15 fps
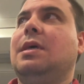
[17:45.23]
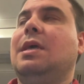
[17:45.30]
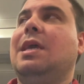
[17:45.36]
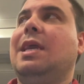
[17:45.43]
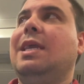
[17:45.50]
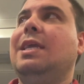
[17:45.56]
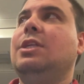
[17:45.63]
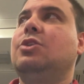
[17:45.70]

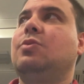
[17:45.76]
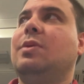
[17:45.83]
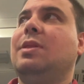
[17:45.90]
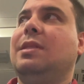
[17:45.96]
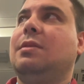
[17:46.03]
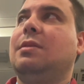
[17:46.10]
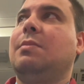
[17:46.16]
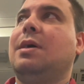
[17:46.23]

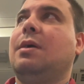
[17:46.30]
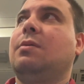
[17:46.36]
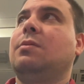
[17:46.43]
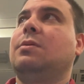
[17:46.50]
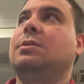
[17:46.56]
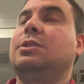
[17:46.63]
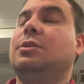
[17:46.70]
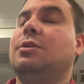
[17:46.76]
age-related
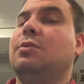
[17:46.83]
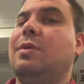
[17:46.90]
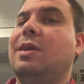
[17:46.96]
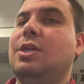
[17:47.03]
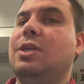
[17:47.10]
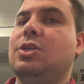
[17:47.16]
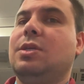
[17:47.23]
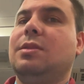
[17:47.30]
macular
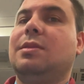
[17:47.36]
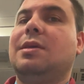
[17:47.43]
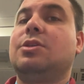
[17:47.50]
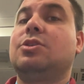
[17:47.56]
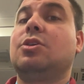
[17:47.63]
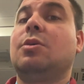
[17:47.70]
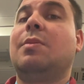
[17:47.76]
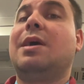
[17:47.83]
degeneration, there's
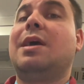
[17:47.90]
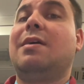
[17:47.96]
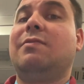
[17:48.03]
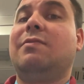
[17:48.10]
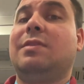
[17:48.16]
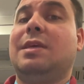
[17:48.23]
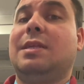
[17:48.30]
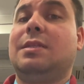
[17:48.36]
some
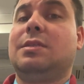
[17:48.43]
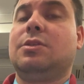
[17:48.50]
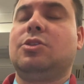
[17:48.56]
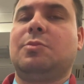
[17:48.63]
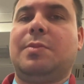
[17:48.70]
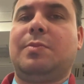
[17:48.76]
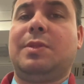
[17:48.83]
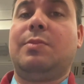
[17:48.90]
evidence,
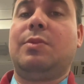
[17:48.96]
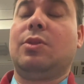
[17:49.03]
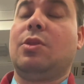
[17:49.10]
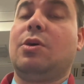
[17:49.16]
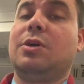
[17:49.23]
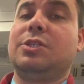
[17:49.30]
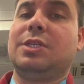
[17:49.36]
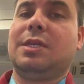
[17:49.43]
some
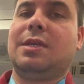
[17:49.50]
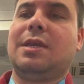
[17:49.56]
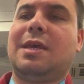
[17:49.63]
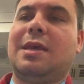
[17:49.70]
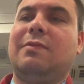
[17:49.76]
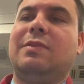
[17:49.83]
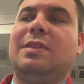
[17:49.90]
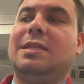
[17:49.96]
epidemiologic
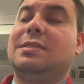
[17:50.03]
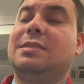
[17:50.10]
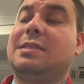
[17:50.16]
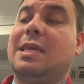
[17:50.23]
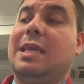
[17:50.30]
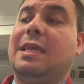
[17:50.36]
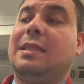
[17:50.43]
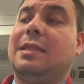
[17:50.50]
evidence
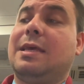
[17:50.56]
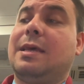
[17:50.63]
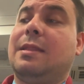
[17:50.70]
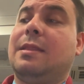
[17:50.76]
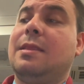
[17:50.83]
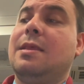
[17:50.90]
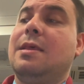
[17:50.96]
saying that